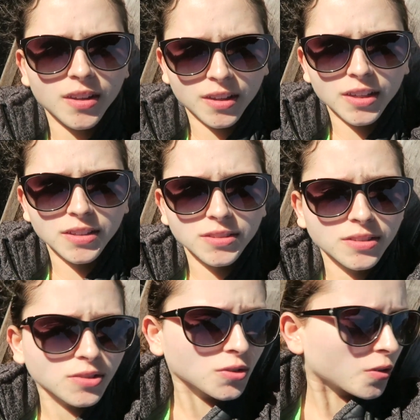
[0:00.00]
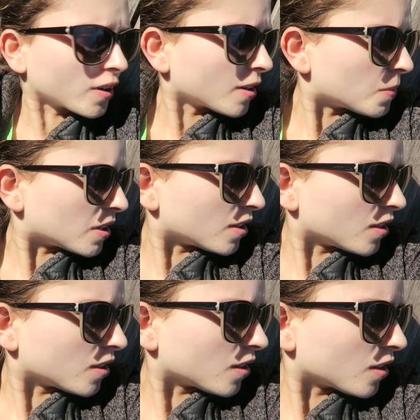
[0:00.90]
Hi guys. So I'm
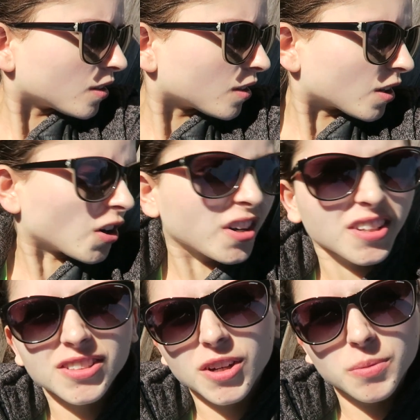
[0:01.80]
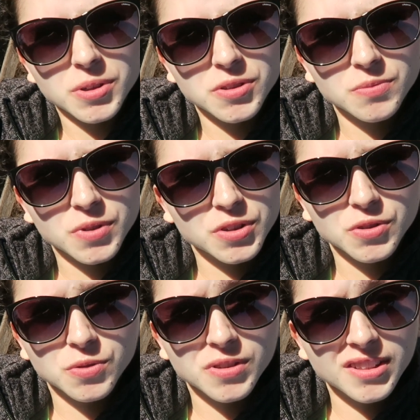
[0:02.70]
in a garden. It's called
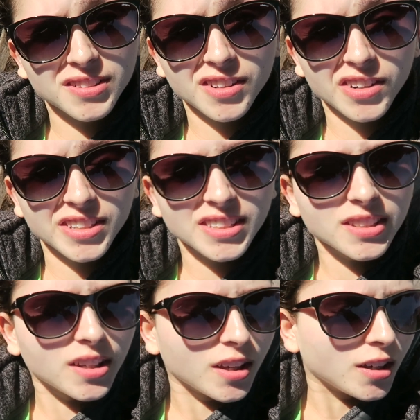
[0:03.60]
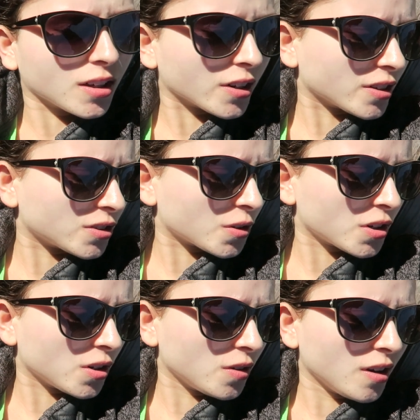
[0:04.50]
Rikugien Garden here in
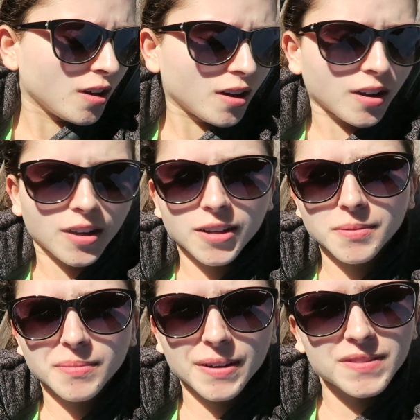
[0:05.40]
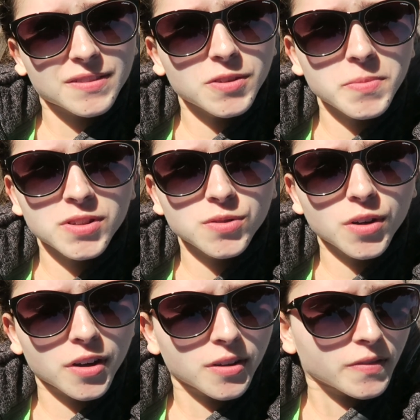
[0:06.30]
Tokyo. I've definitely been to a
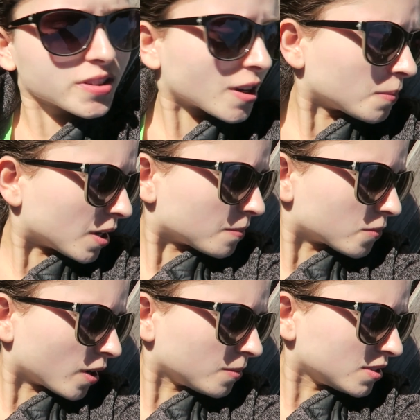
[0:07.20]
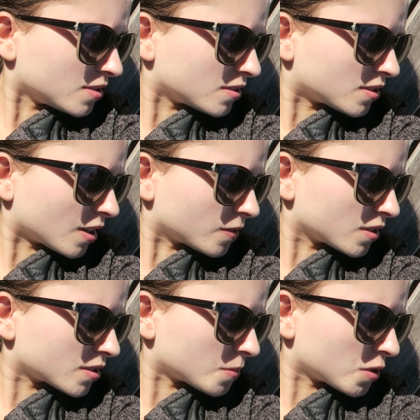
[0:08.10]
garden of the same thing,
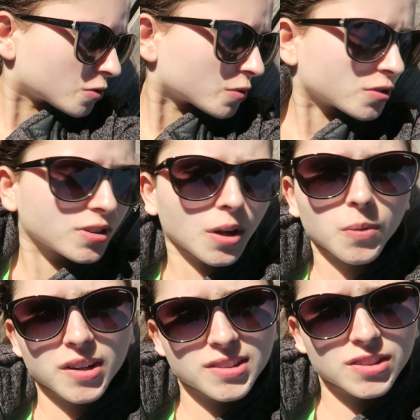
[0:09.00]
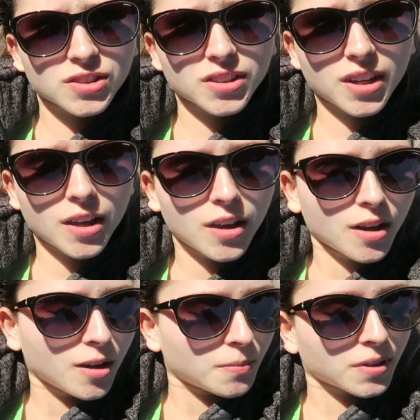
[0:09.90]
definitely somewhere in Switzerland. I want to say Zurich,
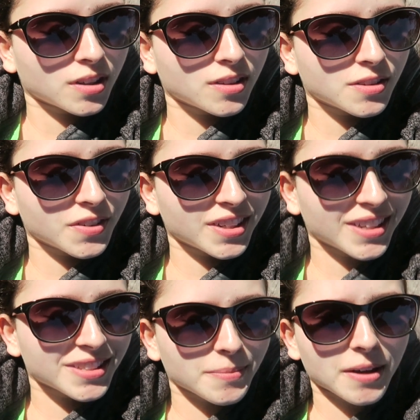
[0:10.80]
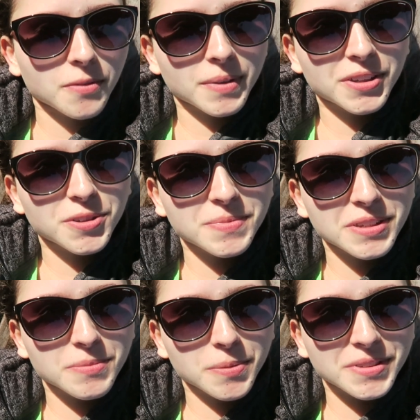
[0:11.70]
but it's very nice. I'm having my
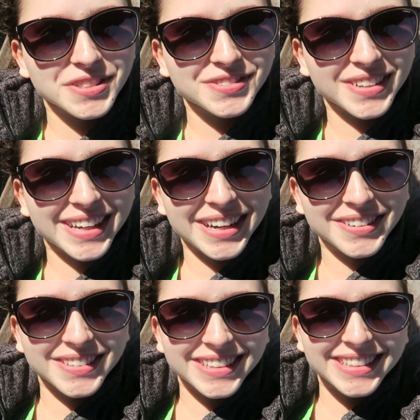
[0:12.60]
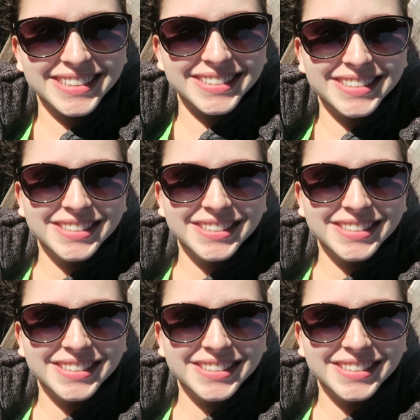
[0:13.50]
European moments right now,